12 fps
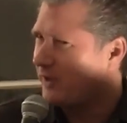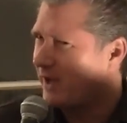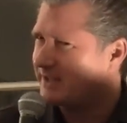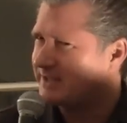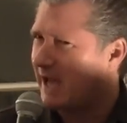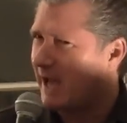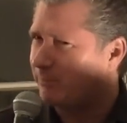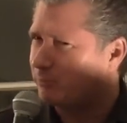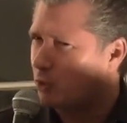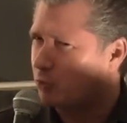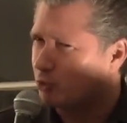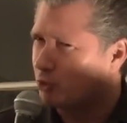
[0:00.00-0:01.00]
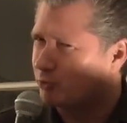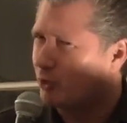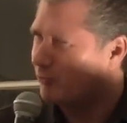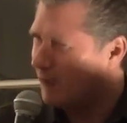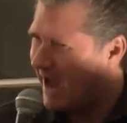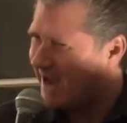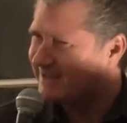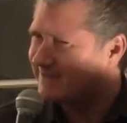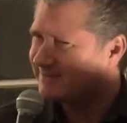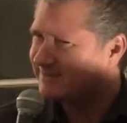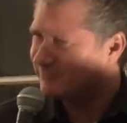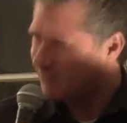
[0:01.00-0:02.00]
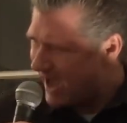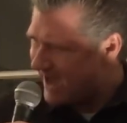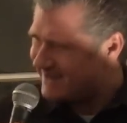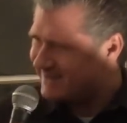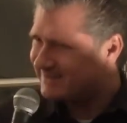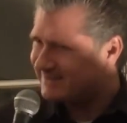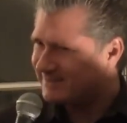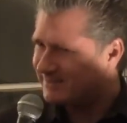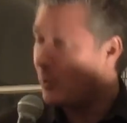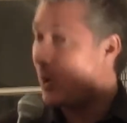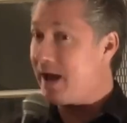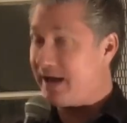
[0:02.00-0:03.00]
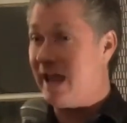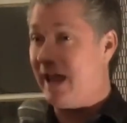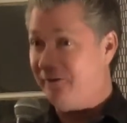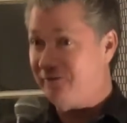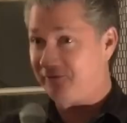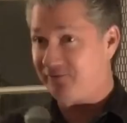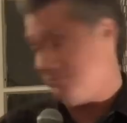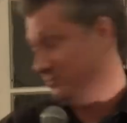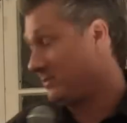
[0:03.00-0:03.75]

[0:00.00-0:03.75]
forth all the time. Right? Right? What if